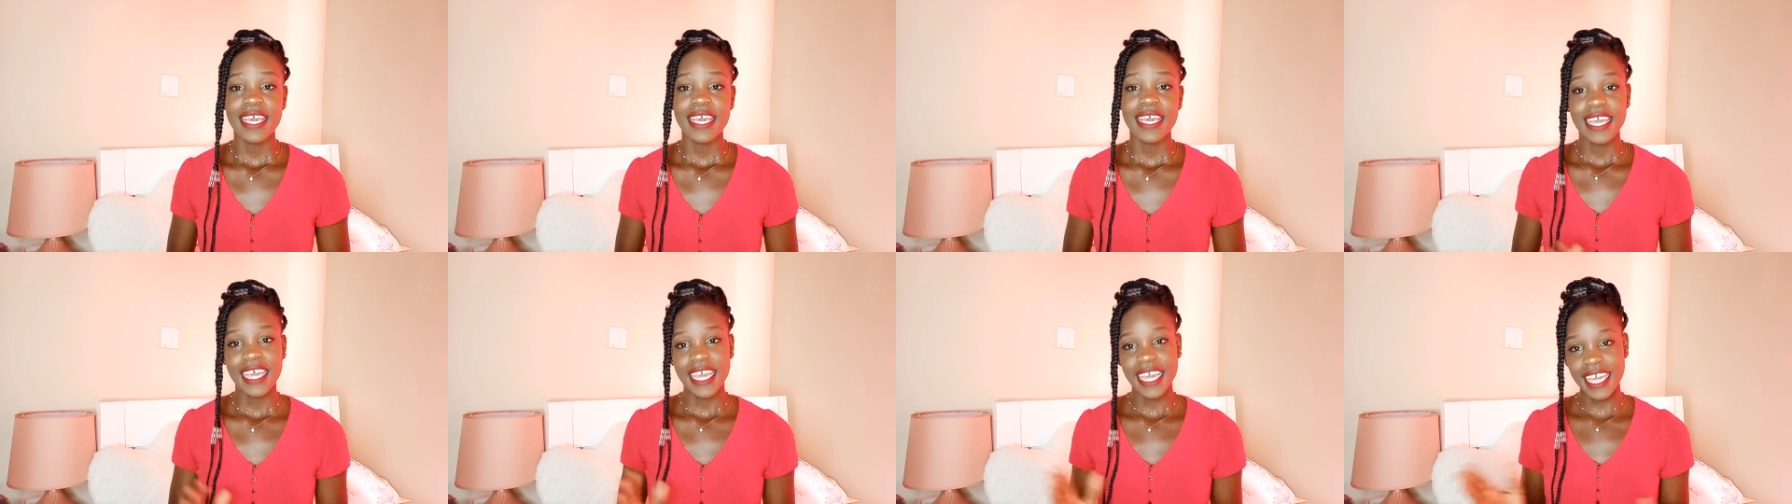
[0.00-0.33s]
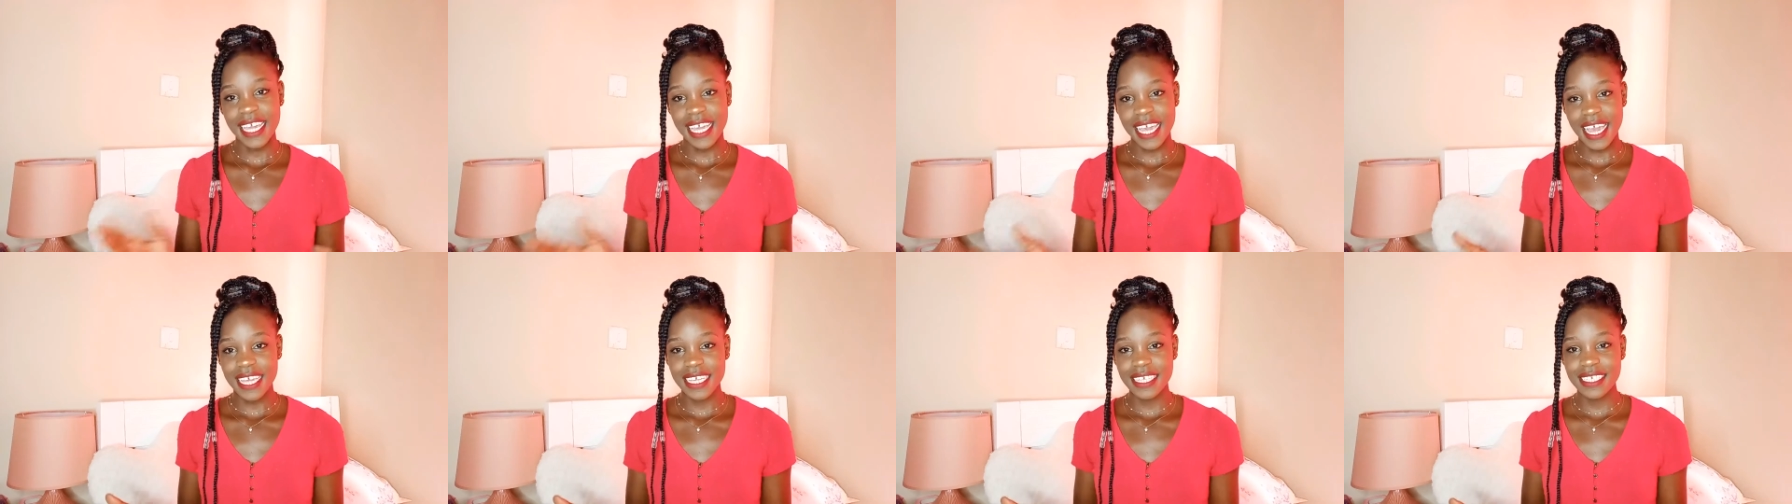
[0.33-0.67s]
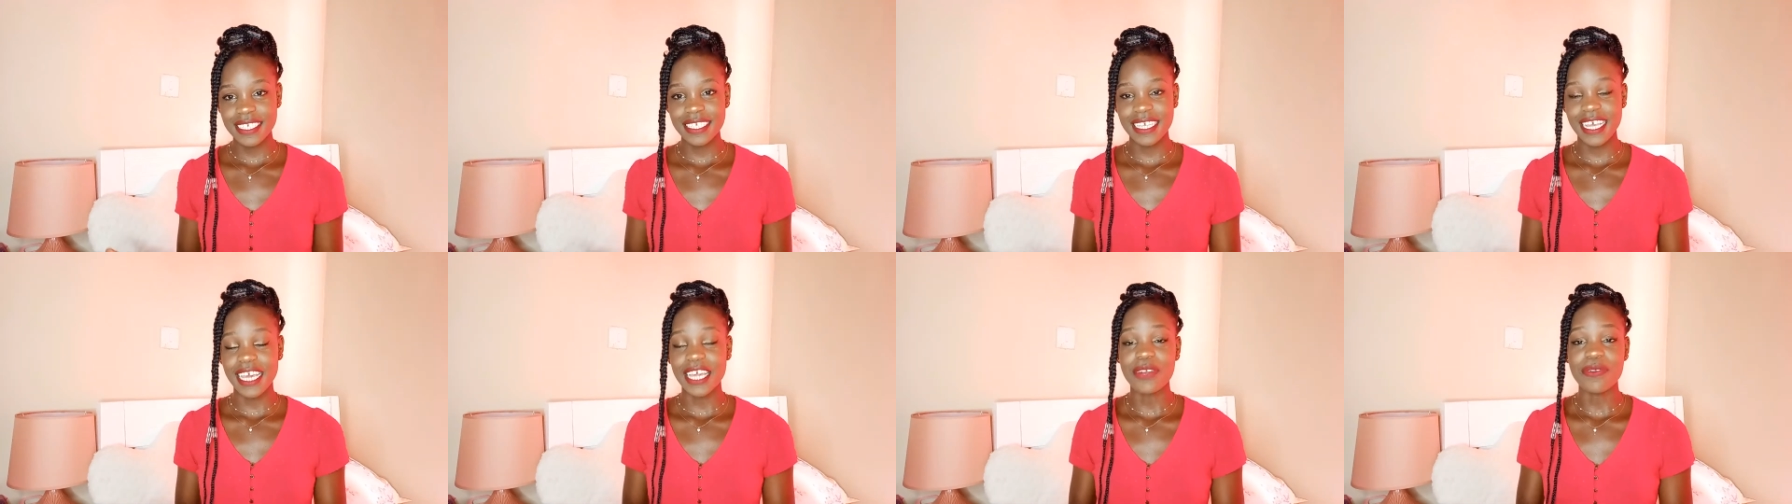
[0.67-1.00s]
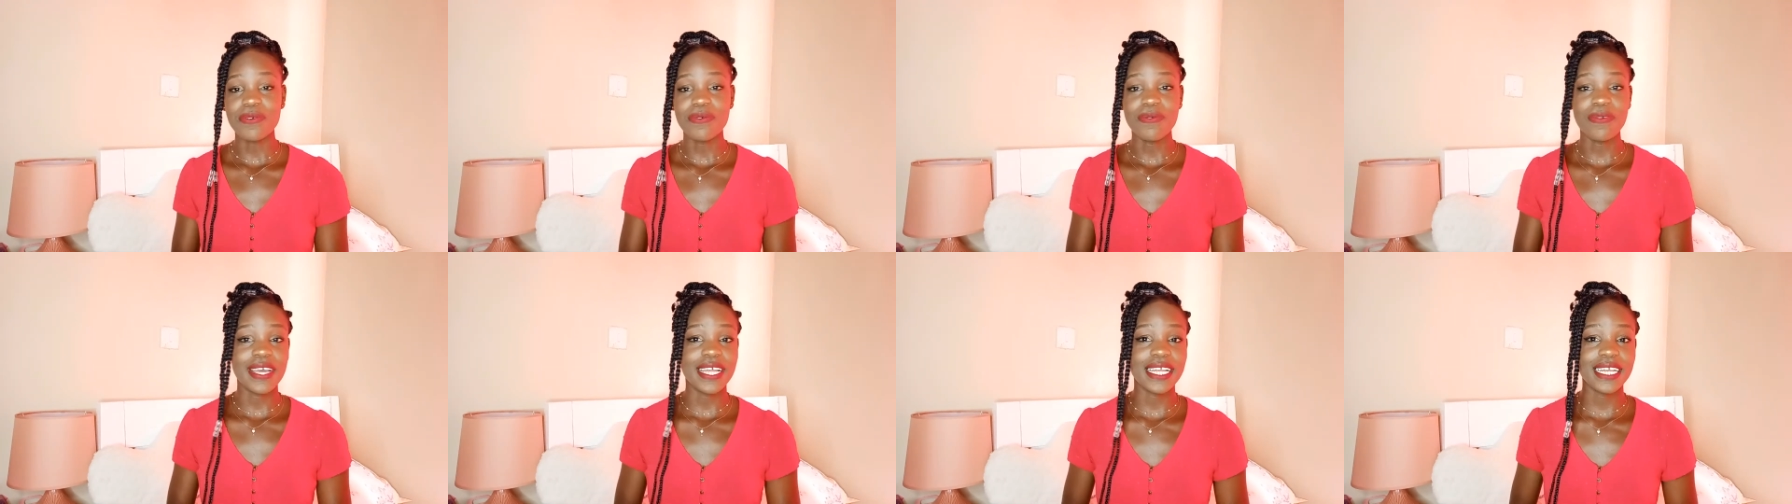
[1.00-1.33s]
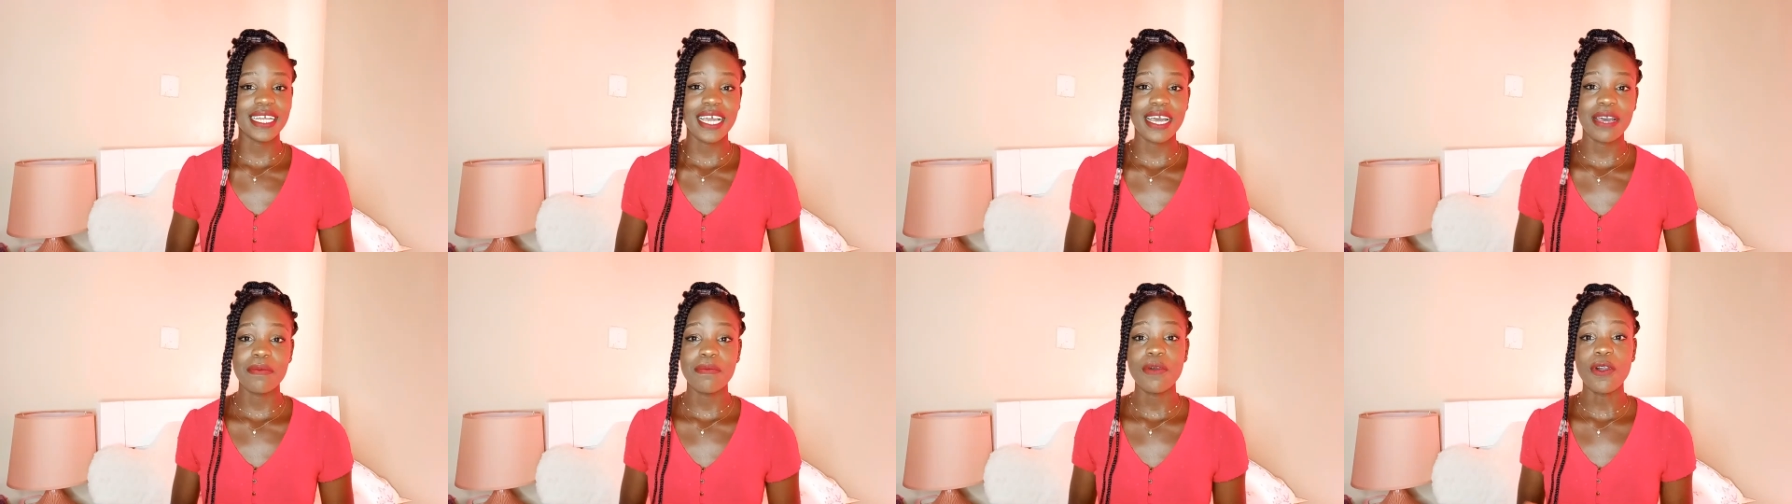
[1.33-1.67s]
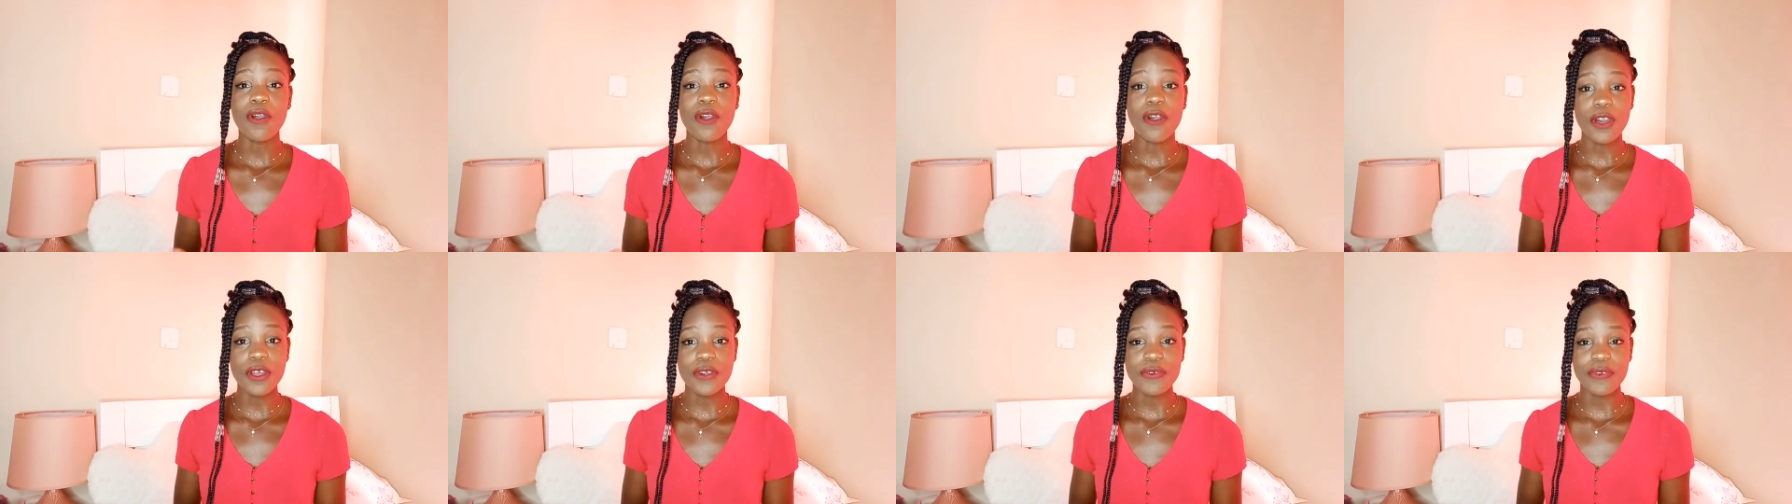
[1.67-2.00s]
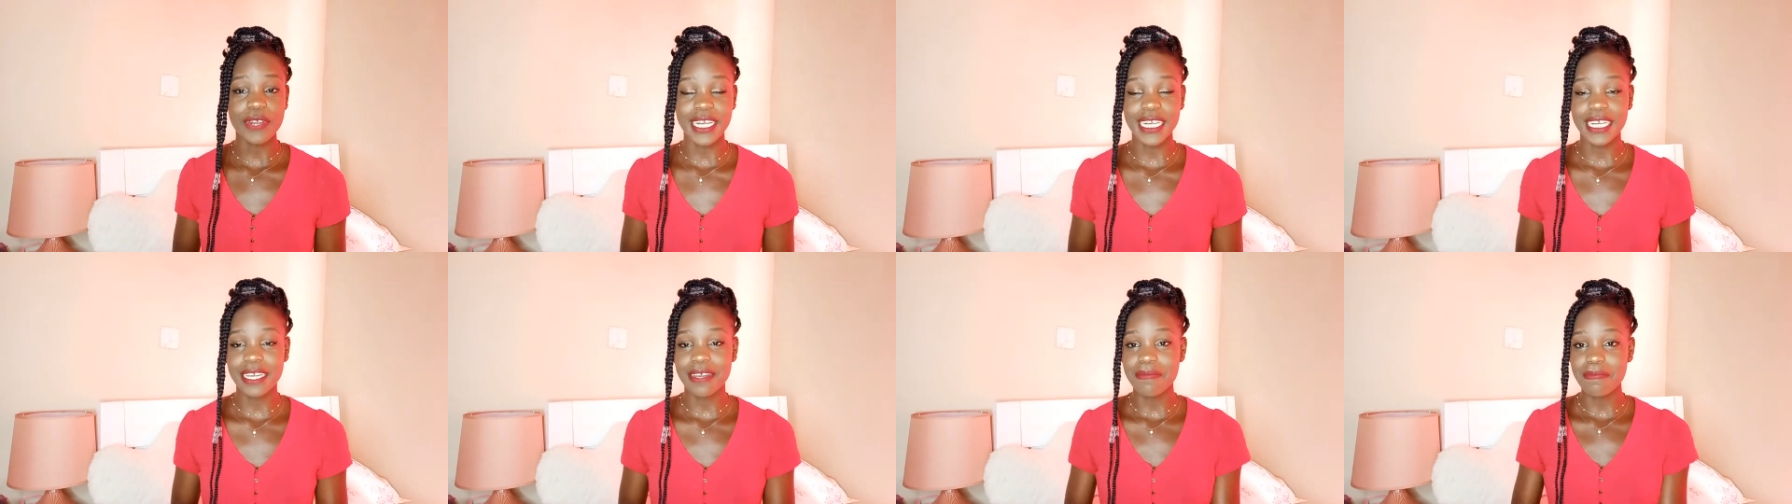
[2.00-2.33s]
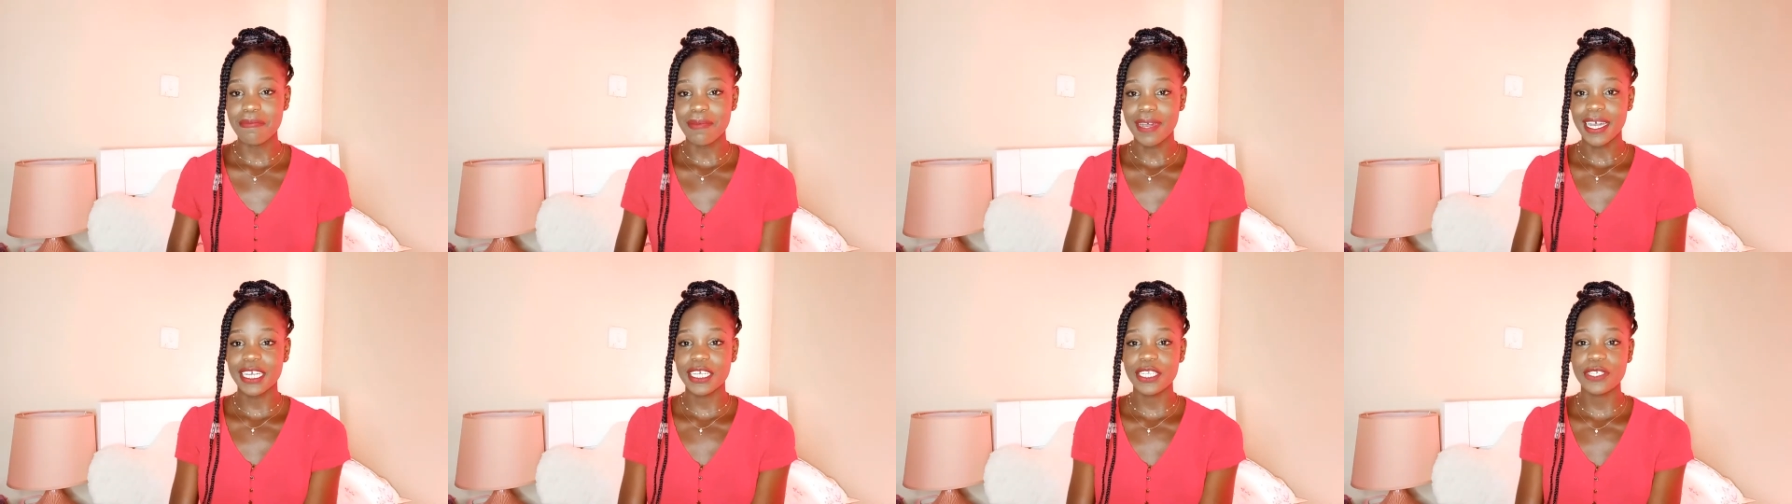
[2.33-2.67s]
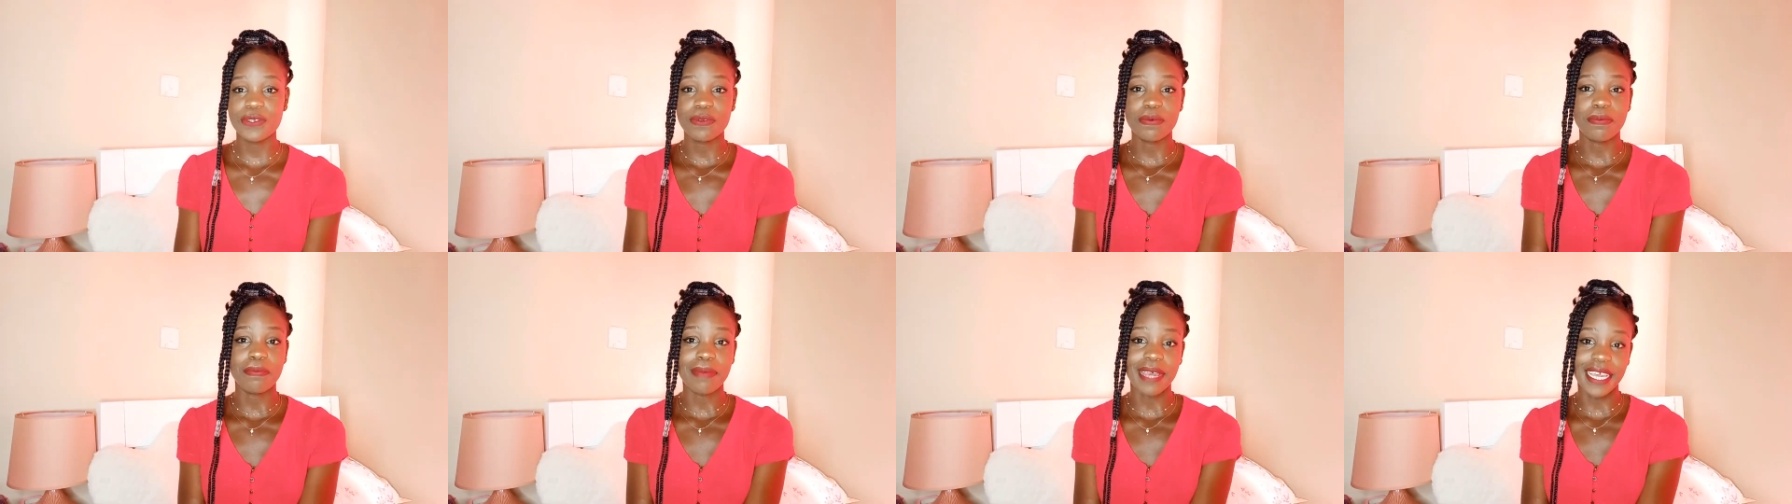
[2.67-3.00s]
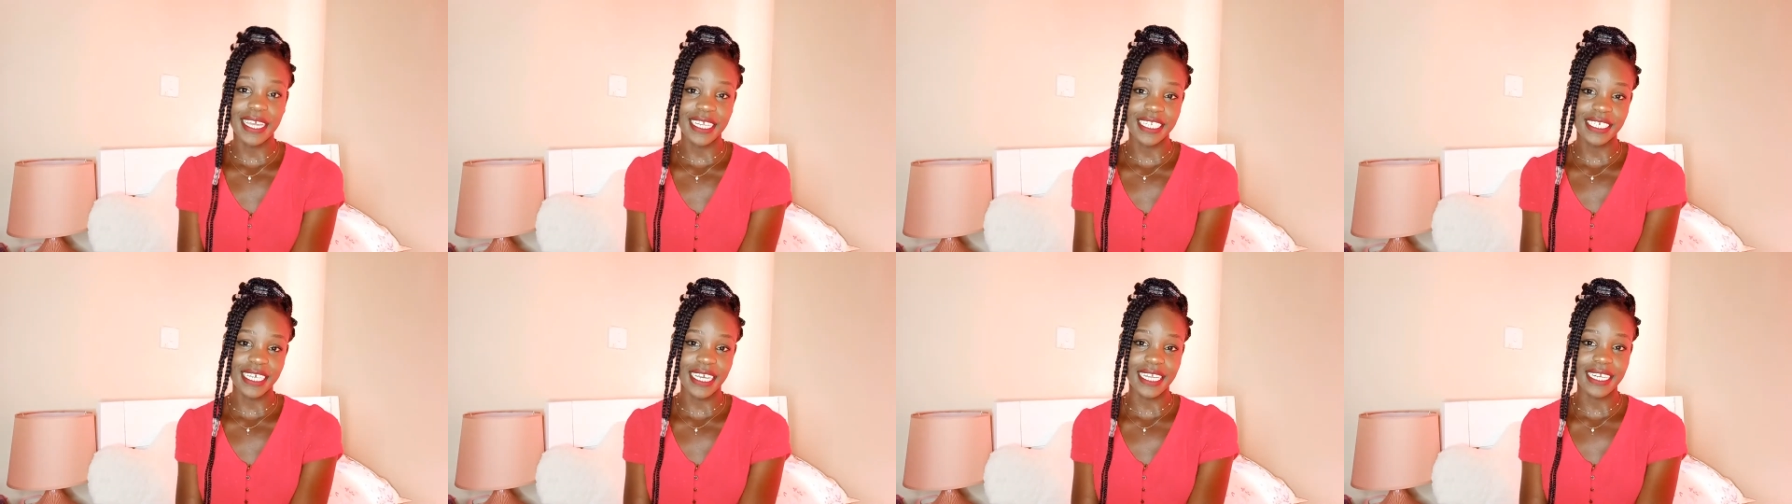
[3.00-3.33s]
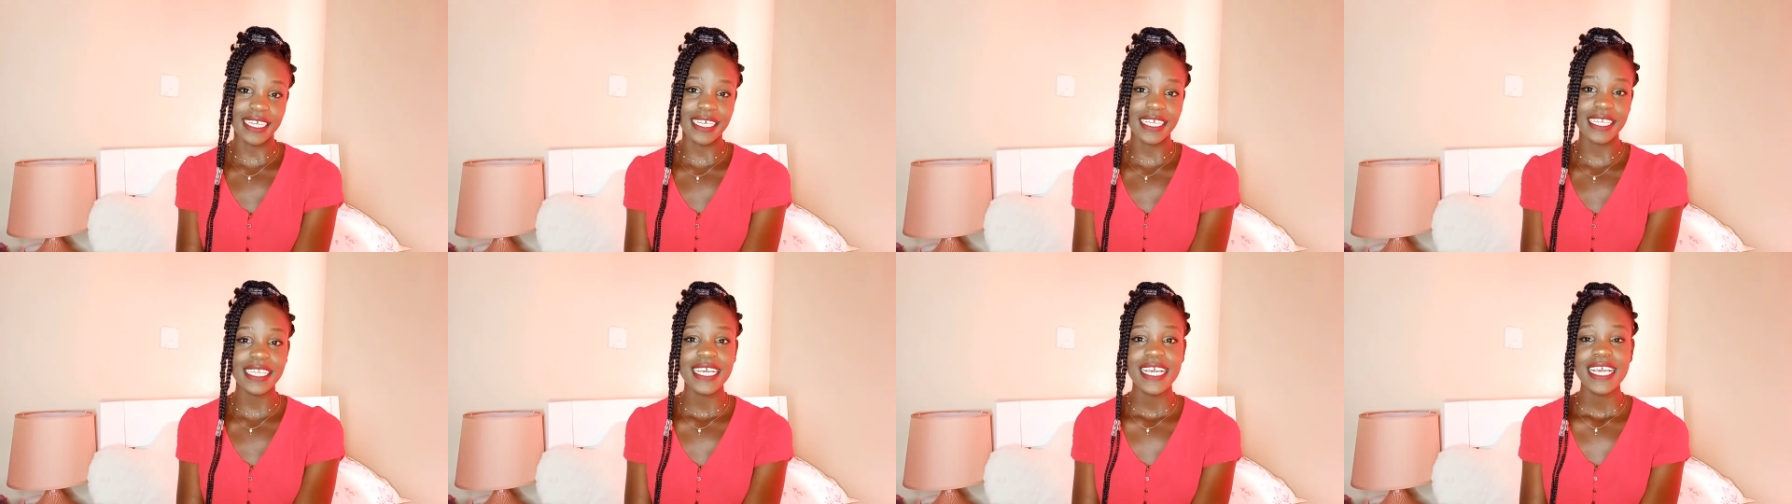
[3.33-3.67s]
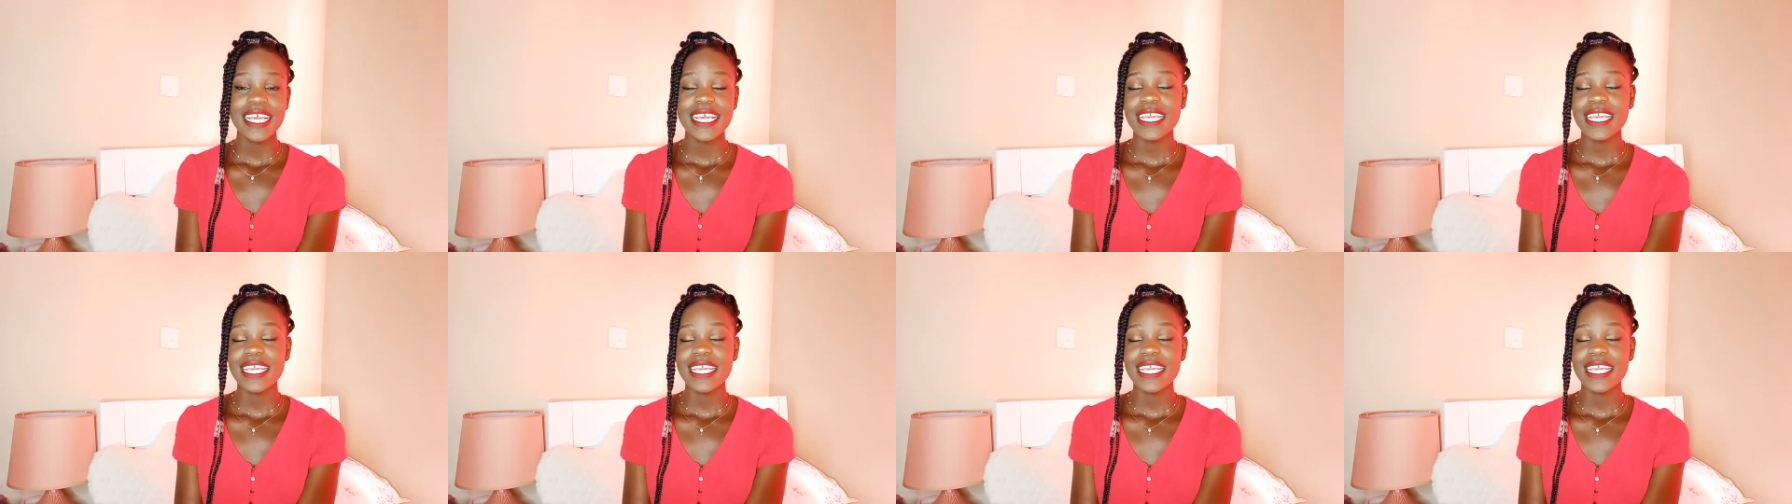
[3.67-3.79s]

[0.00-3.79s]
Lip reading: Hey guys, and welcome back to my channel.